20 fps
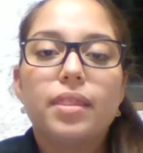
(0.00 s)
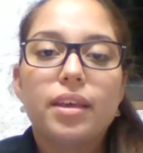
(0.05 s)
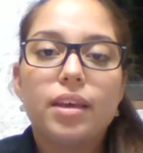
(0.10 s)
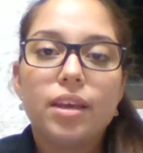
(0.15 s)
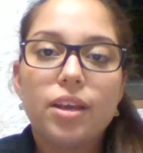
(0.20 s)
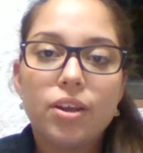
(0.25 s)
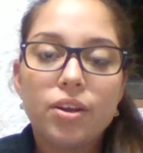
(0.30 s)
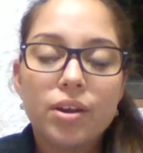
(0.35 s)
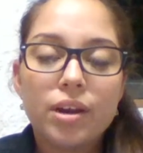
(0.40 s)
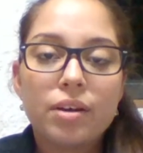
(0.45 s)

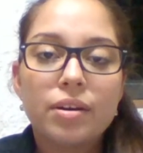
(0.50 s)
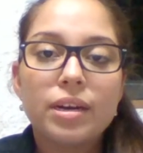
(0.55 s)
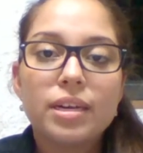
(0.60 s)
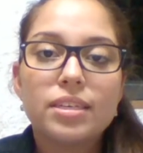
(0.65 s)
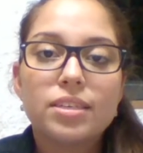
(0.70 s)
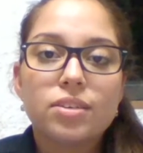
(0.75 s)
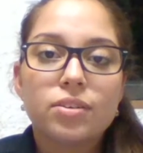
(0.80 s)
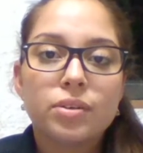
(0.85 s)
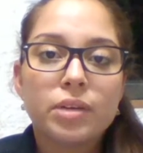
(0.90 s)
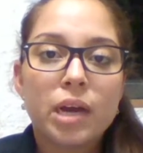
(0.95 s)
Thank you, Eric.
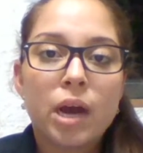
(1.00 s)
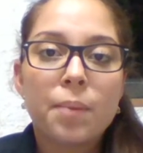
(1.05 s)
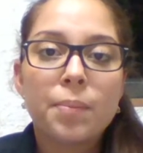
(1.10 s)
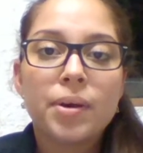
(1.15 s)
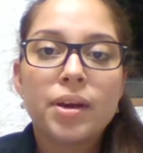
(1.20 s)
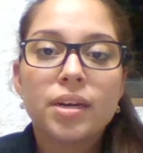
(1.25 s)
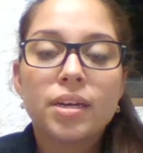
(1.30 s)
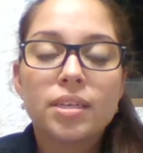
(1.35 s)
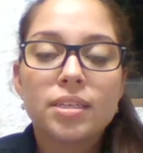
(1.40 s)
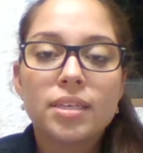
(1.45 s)
So now
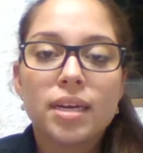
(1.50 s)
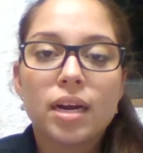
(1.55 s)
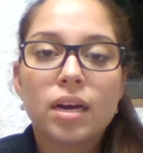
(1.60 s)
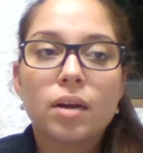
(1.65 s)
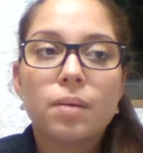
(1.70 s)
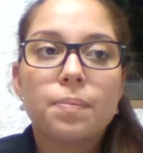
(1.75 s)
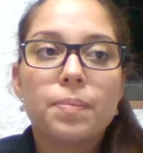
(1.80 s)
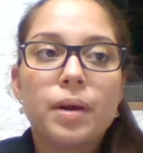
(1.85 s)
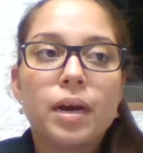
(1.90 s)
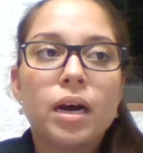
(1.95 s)
I'm gonna
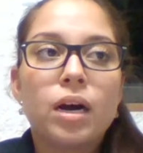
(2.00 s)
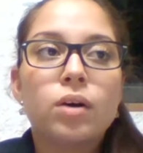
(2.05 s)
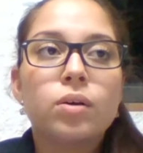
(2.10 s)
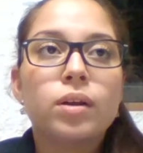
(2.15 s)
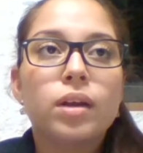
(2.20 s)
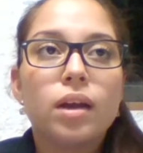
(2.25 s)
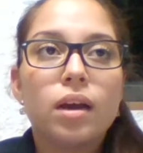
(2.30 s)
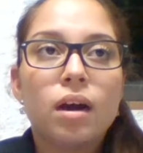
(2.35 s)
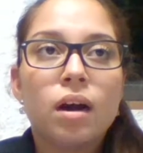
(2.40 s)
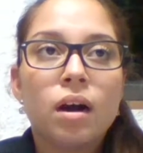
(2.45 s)
talk
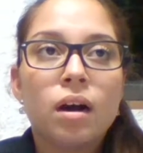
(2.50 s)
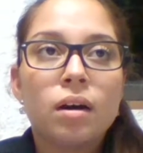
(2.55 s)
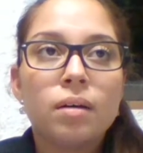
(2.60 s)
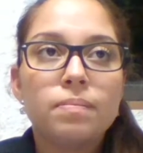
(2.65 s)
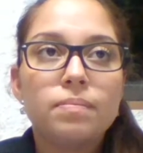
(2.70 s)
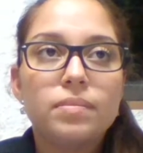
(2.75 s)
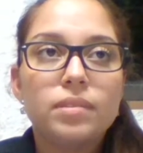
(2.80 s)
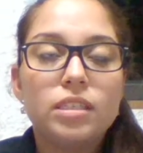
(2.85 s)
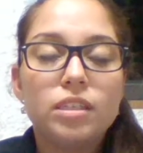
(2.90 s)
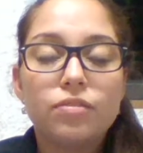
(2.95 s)
about
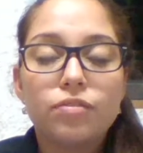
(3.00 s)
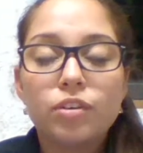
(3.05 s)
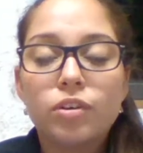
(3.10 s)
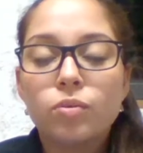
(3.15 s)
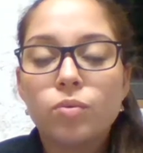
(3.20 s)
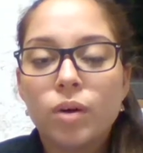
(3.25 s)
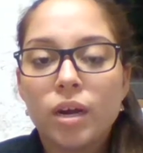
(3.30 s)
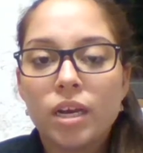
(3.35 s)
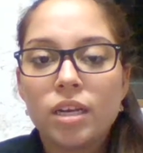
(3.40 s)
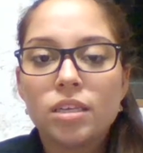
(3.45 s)

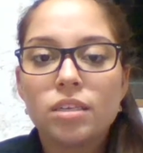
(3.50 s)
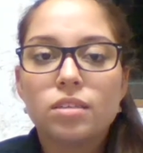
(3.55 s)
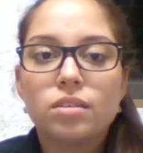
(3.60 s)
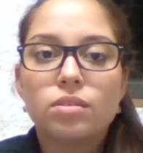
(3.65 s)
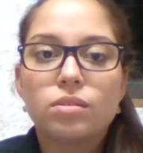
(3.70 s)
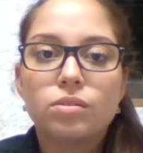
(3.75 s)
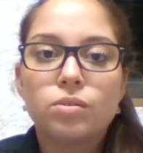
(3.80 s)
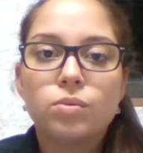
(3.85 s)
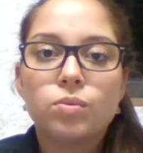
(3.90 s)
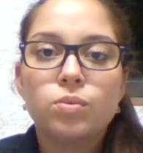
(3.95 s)
different ways
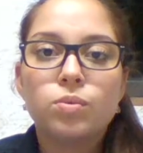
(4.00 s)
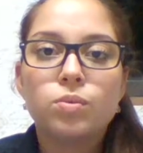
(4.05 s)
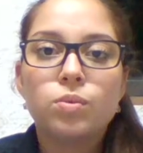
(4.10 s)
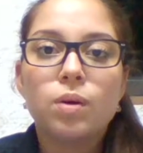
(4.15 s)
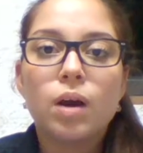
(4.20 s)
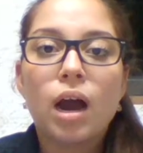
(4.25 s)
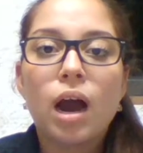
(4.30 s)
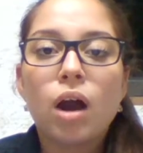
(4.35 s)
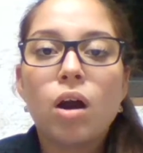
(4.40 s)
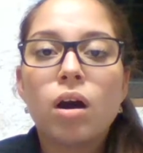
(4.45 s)

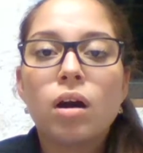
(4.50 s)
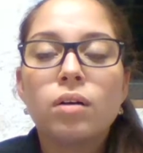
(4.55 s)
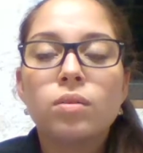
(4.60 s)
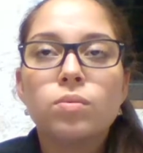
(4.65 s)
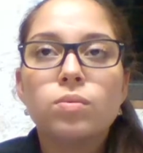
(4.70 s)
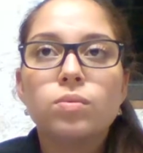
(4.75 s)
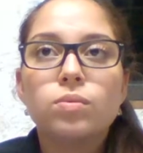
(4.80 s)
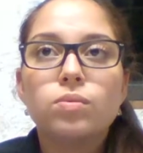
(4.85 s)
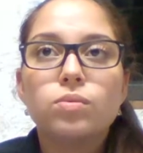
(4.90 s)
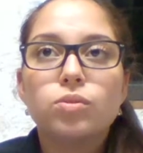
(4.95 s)
to
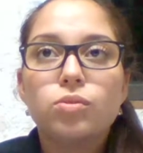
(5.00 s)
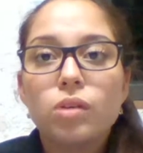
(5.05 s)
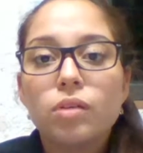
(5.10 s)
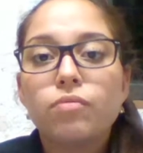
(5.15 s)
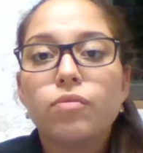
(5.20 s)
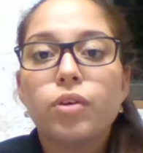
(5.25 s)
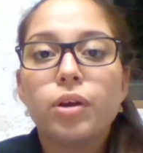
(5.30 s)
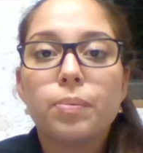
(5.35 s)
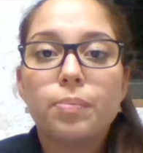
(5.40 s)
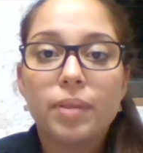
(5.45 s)
how to
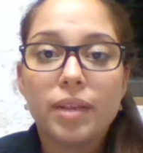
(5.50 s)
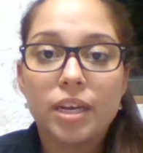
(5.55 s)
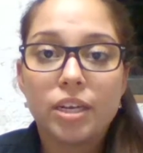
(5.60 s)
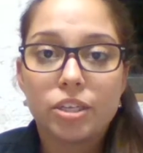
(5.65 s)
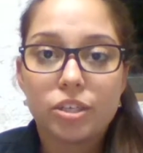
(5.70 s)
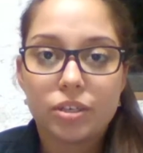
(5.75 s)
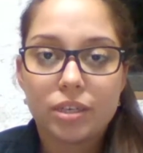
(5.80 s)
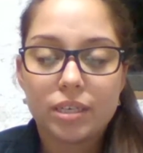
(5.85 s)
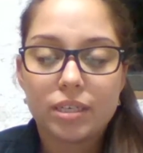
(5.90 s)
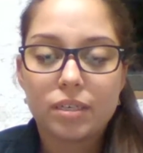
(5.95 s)
avoid
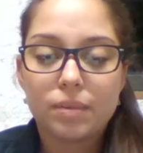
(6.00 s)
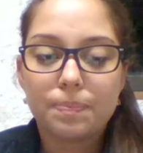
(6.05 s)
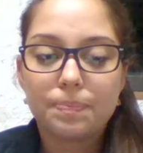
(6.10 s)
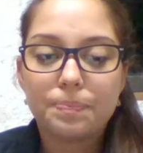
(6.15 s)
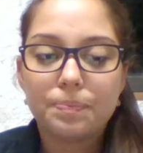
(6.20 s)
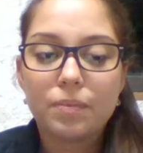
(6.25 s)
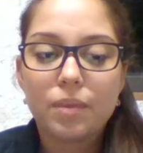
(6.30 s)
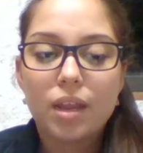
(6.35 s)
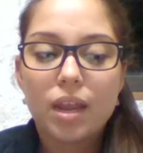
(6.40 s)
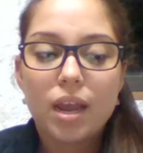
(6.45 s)
plagiarism.
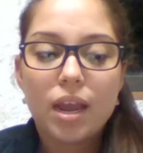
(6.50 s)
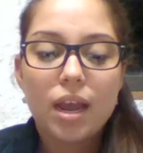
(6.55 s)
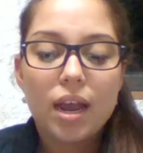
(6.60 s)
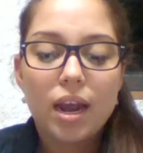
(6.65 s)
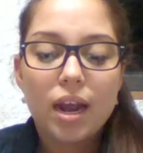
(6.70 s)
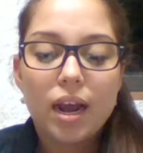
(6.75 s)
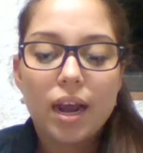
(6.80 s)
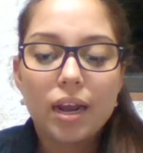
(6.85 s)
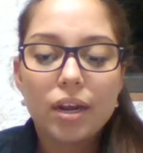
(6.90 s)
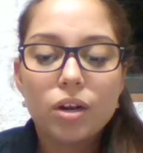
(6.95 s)

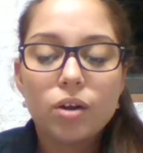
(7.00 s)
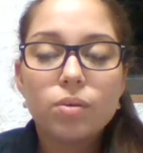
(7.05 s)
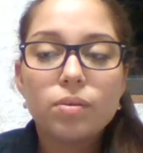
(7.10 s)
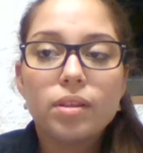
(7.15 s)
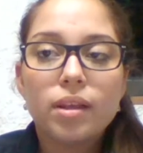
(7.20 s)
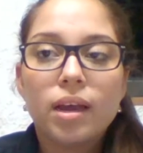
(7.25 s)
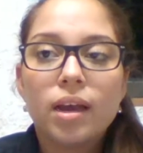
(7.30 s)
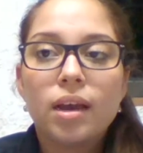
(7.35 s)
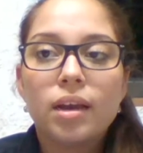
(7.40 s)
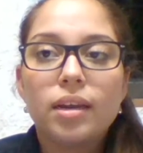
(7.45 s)
I know
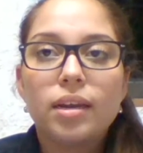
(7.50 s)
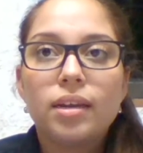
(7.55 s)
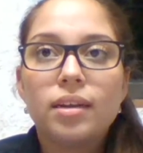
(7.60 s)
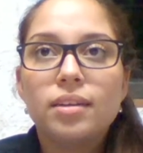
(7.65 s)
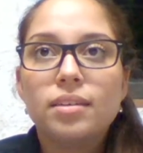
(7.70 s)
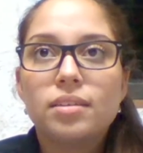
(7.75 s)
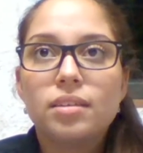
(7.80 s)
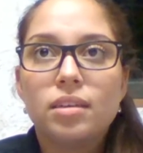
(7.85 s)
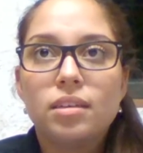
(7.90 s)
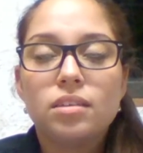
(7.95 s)
that it
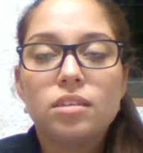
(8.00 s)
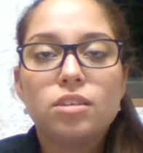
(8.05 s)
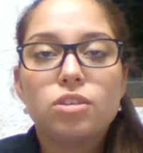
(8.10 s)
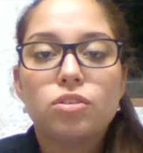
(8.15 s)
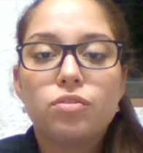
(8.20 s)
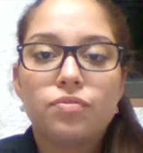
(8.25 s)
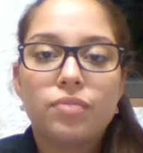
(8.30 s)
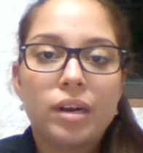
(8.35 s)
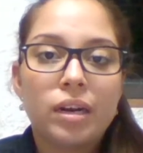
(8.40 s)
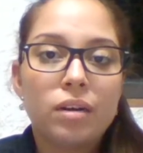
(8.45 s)
is easy
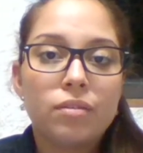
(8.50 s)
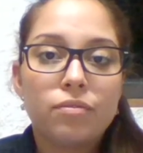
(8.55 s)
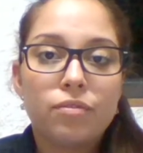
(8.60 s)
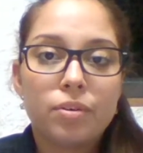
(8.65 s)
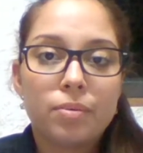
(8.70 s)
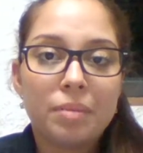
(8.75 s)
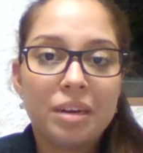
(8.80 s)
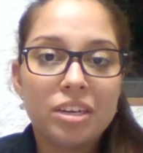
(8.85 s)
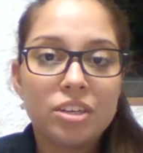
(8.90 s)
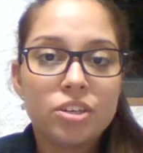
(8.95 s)
to find
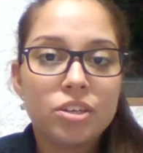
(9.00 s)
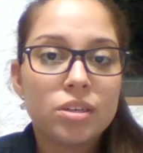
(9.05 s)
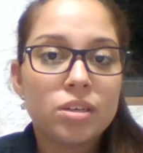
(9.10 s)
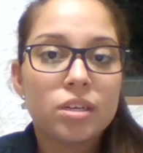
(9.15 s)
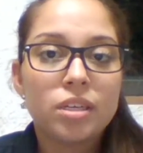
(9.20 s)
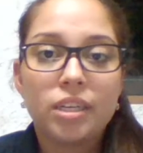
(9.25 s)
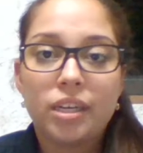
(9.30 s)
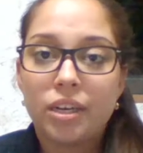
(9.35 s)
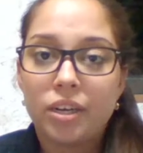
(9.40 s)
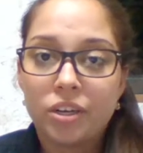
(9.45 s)
information
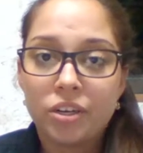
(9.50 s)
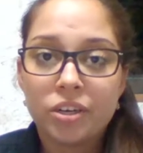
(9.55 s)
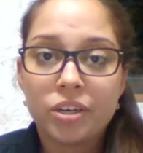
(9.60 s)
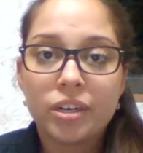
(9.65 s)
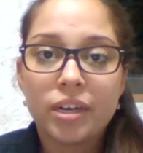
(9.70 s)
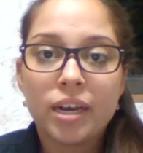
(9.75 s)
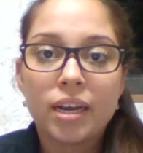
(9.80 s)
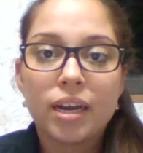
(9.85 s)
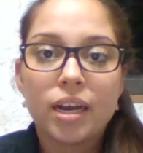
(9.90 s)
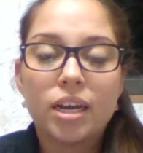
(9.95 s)
on the
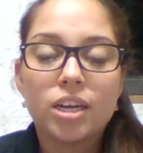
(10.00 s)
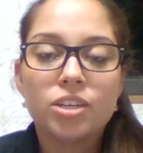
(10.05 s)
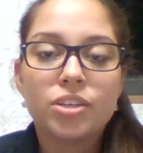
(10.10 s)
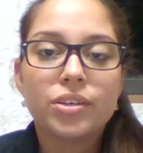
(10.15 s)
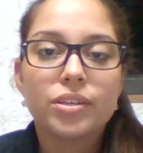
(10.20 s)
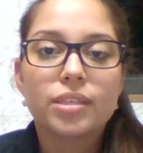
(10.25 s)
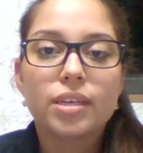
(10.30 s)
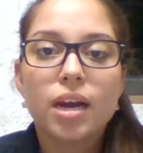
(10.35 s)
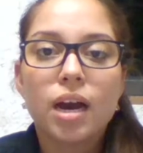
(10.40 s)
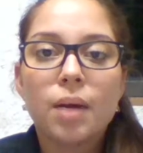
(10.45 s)
internet and
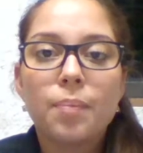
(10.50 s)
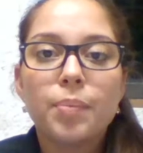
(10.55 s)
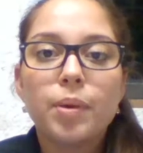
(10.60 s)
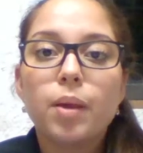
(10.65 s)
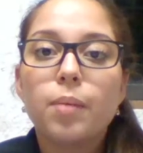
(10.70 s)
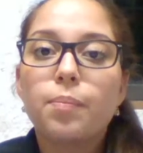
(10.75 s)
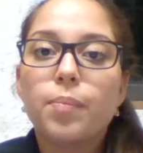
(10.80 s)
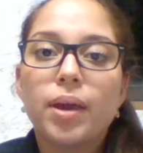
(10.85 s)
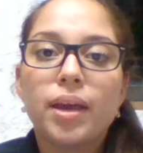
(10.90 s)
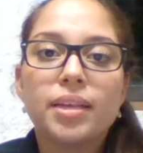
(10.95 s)
just
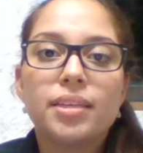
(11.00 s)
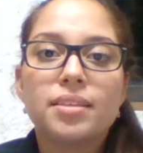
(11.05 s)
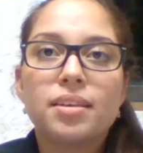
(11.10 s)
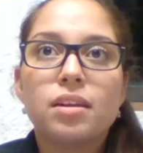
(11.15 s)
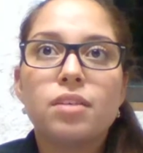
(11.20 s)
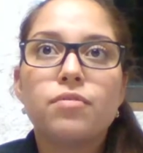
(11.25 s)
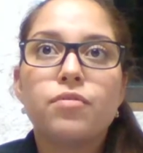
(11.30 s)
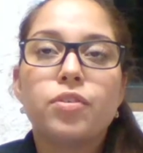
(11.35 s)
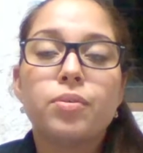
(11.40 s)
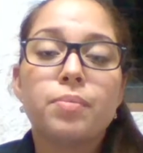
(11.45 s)
copy and paste
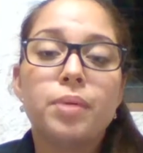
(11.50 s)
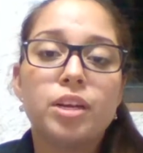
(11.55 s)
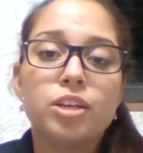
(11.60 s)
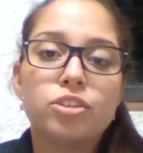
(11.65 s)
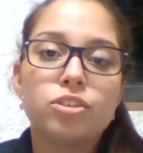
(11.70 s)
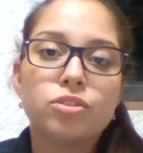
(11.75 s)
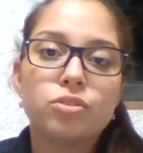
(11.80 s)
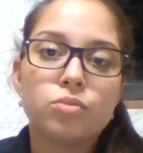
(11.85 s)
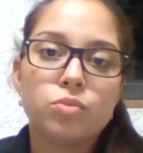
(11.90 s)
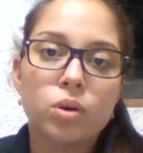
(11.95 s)
that
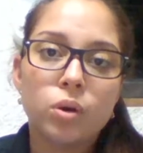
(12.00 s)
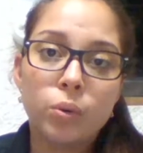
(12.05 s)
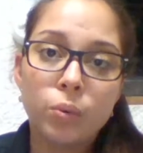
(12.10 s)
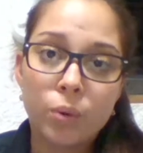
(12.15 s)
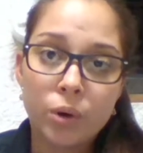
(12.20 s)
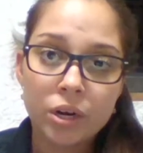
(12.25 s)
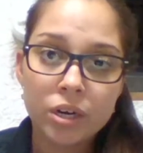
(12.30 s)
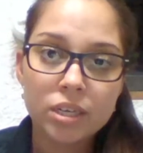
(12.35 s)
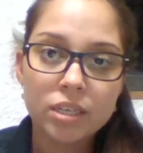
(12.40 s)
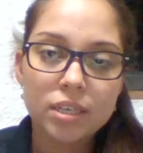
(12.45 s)
information to our
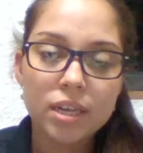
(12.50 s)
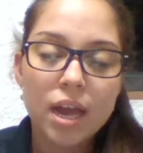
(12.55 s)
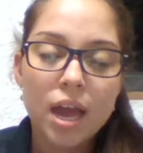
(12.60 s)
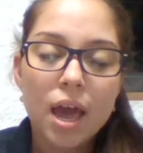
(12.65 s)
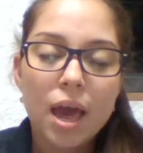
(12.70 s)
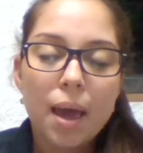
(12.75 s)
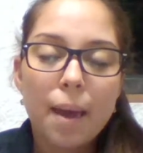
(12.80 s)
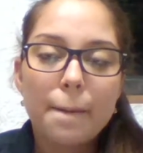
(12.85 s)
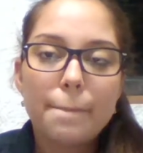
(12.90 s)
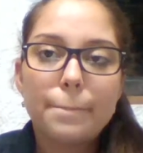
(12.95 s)
works,
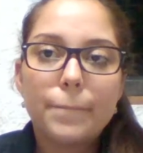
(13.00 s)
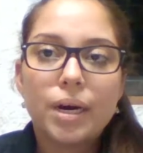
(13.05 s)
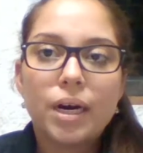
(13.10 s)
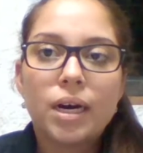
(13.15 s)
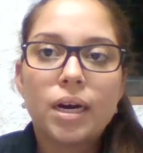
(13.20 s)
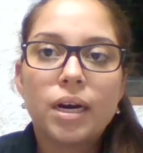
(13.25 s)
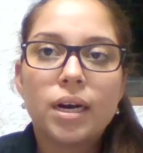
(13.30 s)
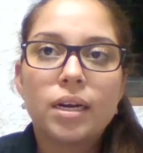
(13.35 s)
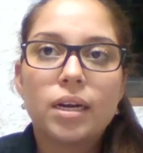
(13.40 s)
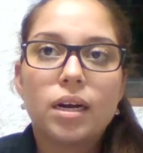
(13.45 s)

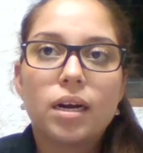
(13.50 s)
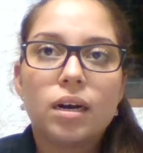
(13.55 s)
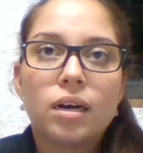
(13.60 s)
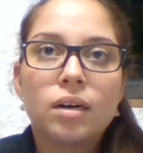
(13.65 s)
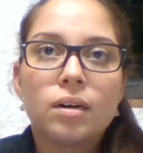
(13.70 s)
but